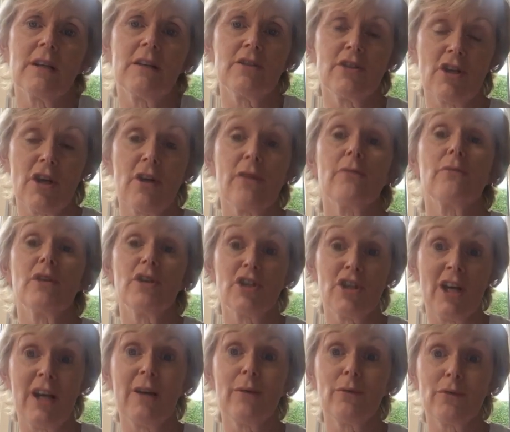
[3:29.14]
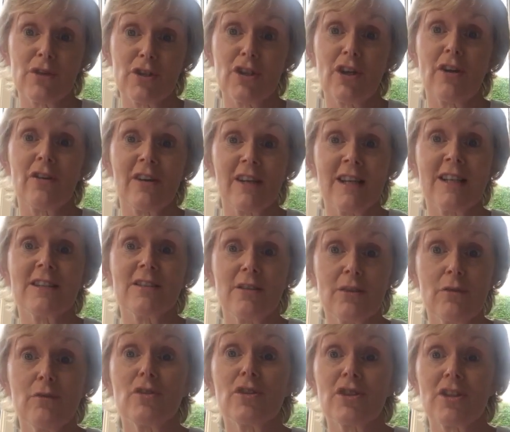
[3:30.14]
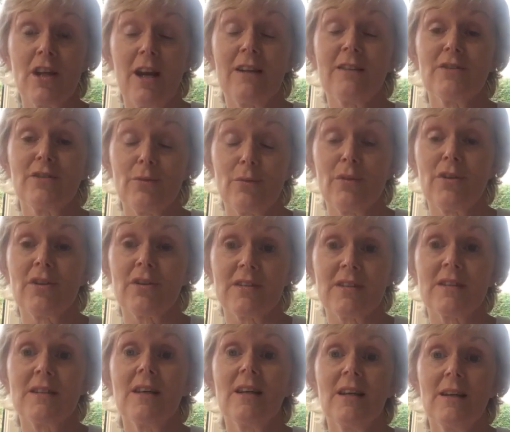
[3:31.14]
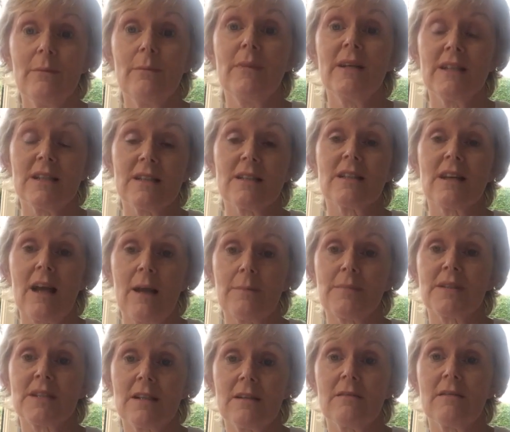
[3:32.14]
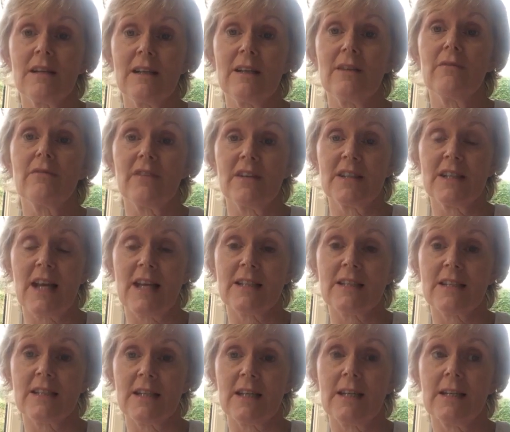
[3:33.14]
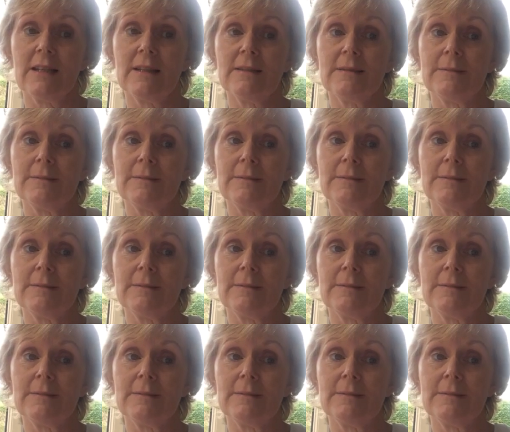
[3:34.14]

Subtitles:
Shane was sharing his huge knowledge with us, made it absolutely fantastic.